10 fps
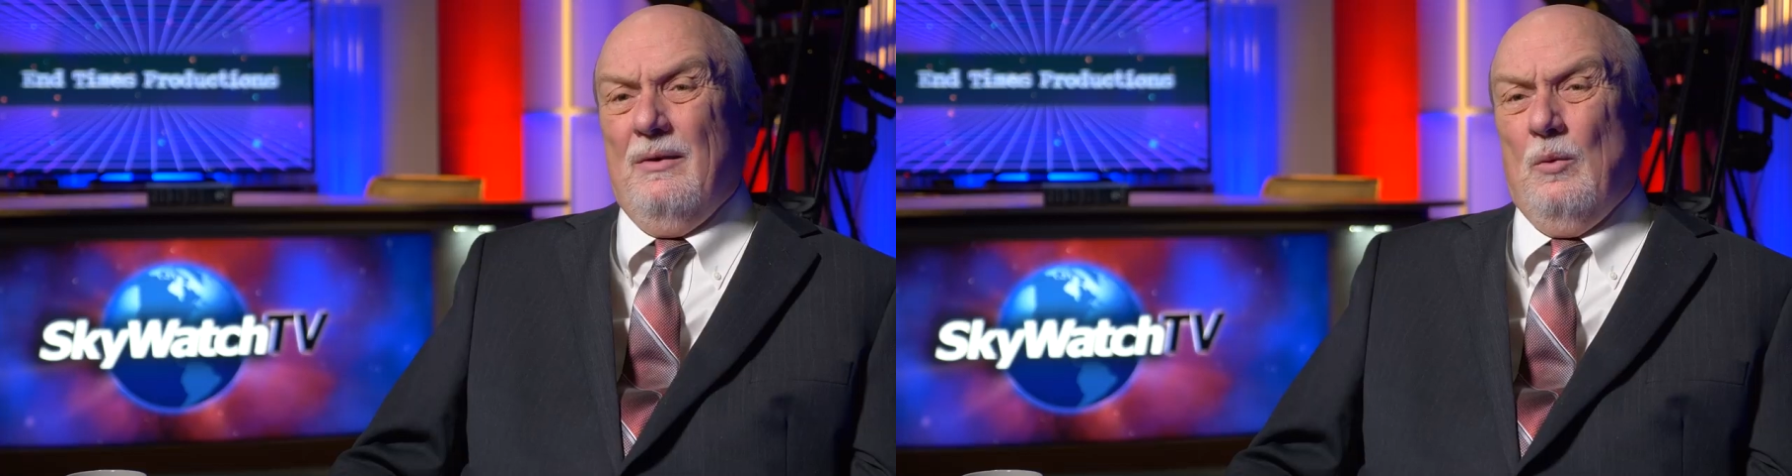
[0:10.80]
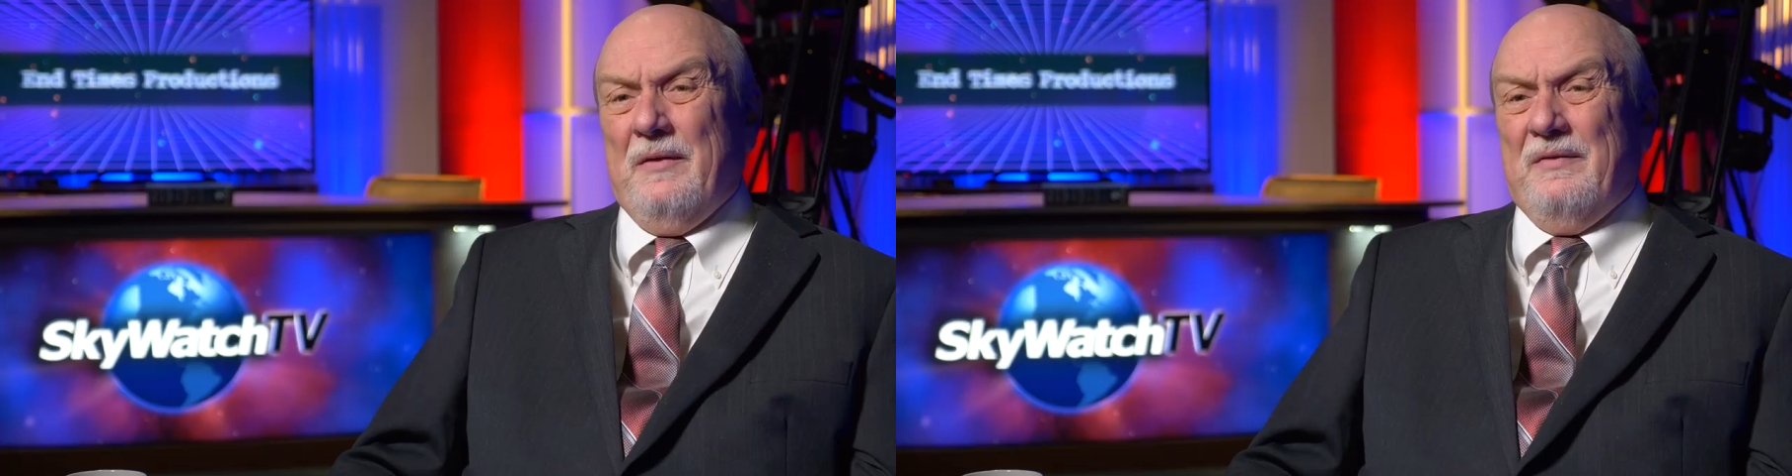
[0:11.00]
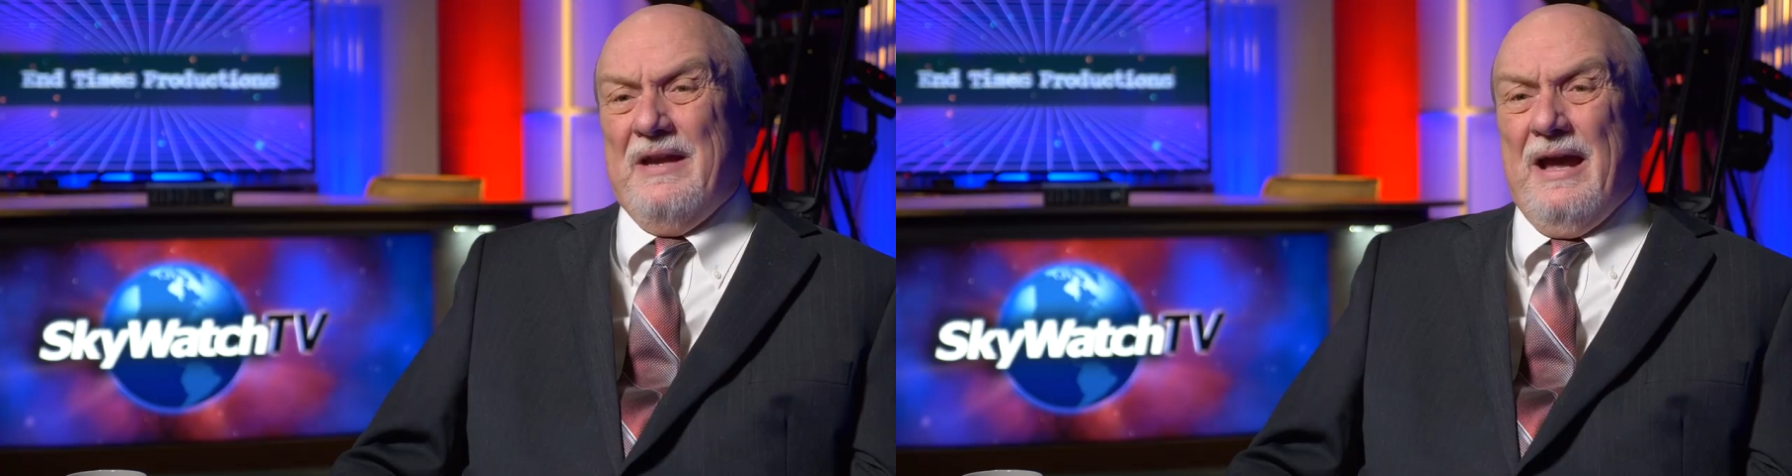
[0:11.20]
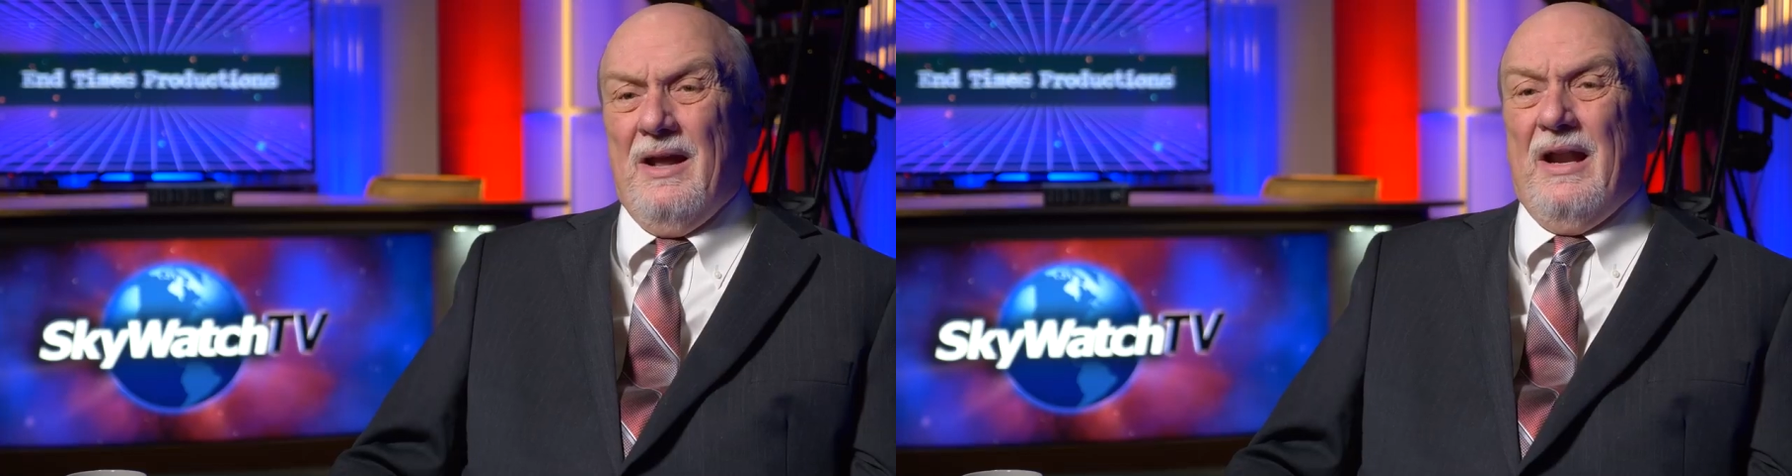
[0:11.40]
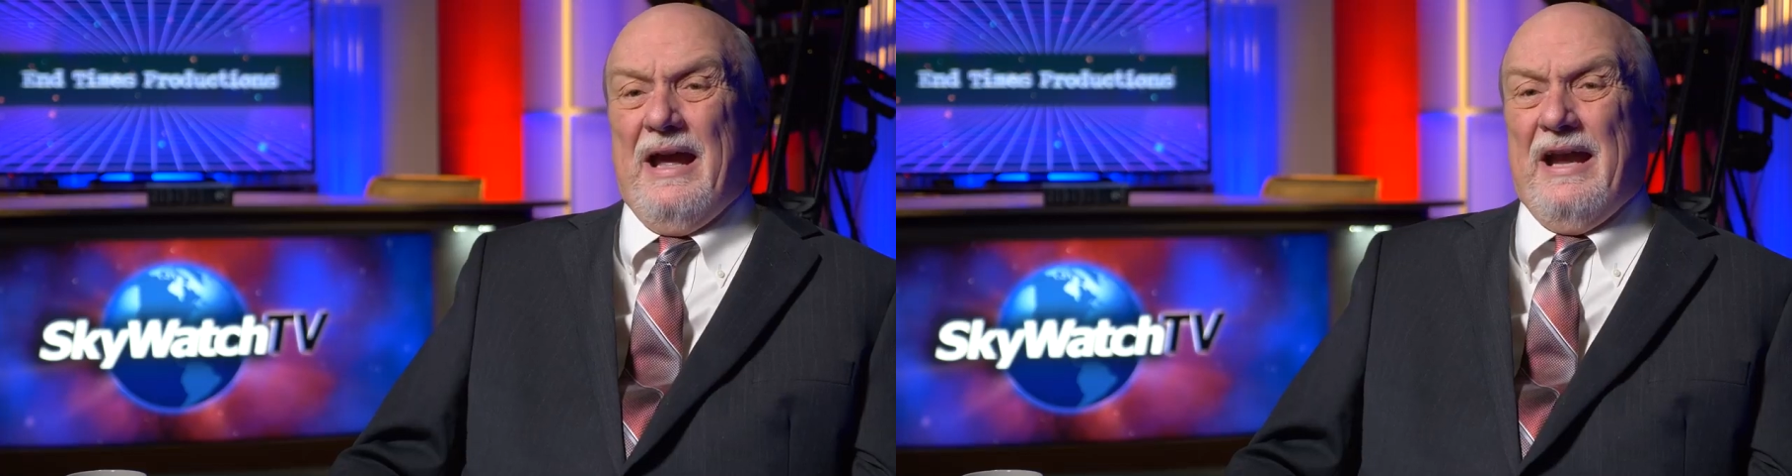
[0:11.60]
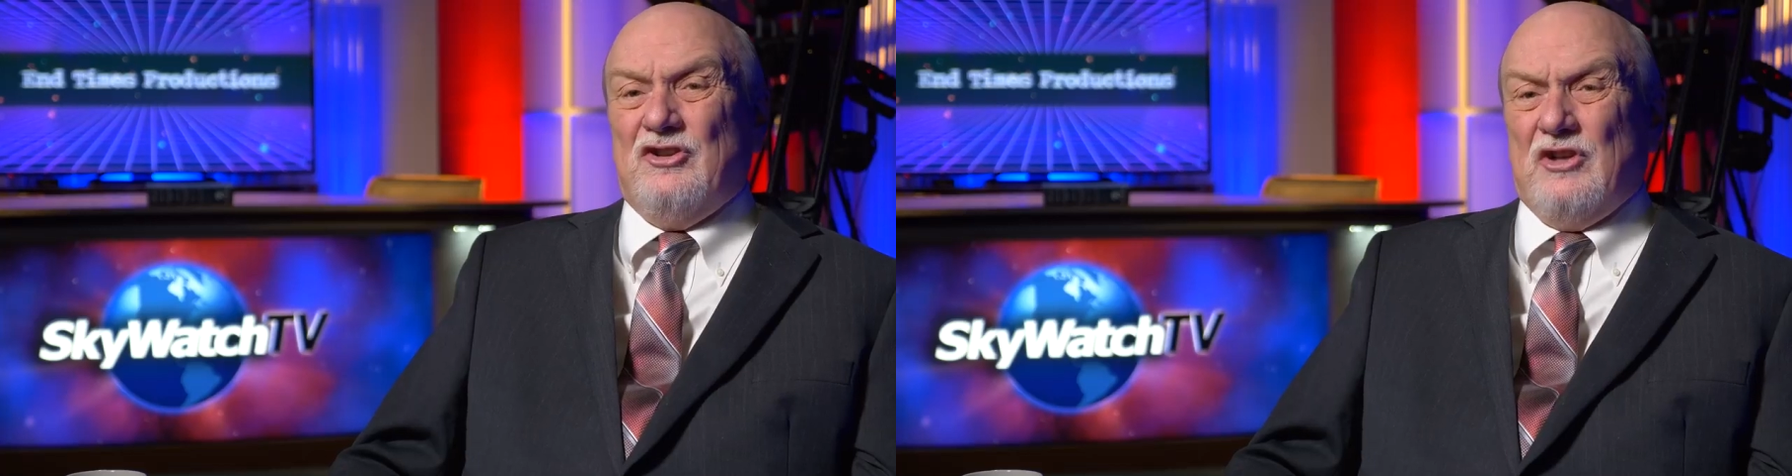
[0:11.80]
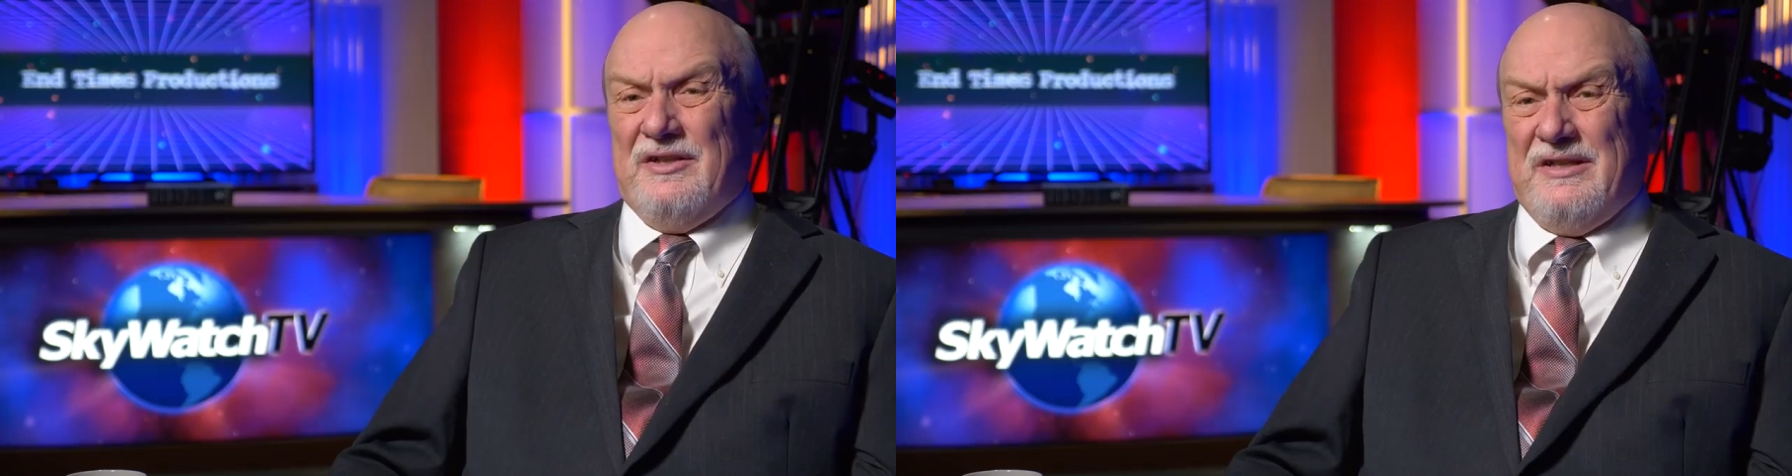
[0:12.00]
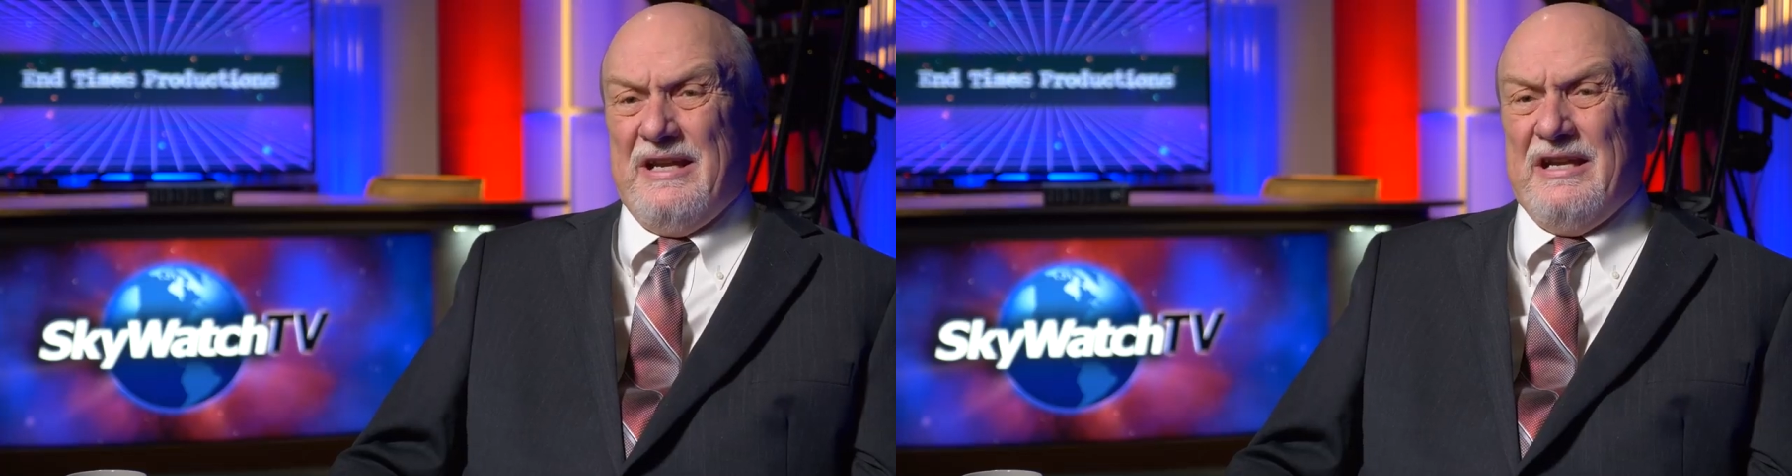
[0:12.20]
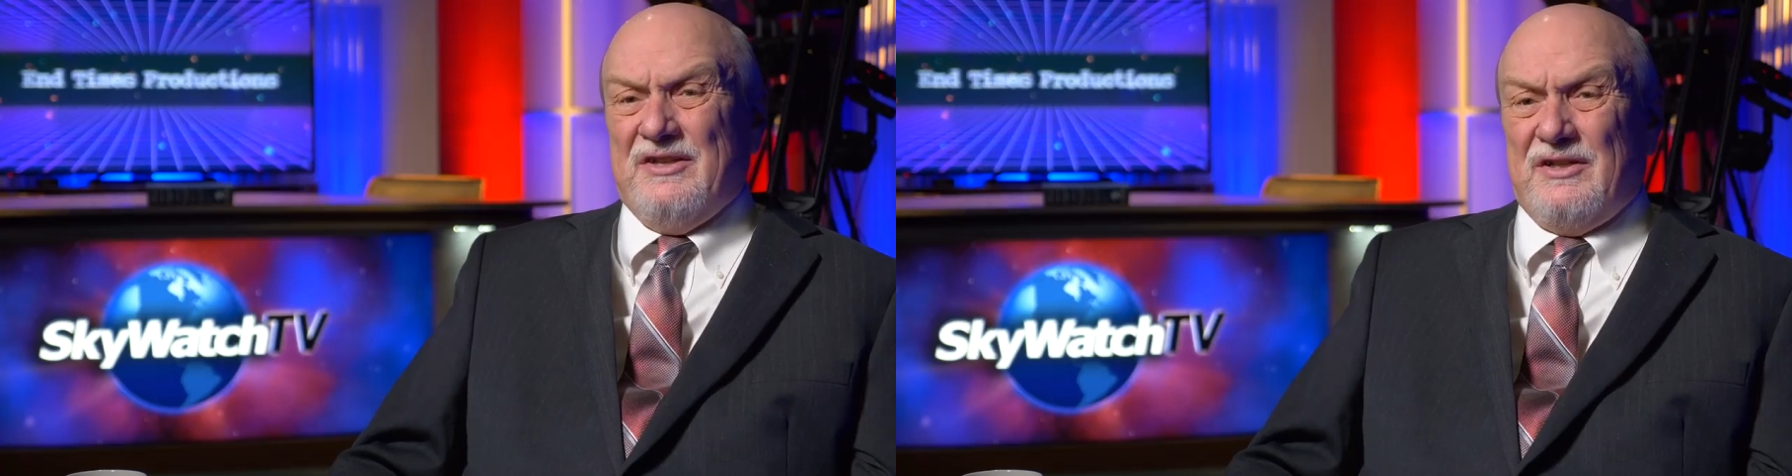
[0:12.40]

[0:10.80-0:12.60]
with the LHC,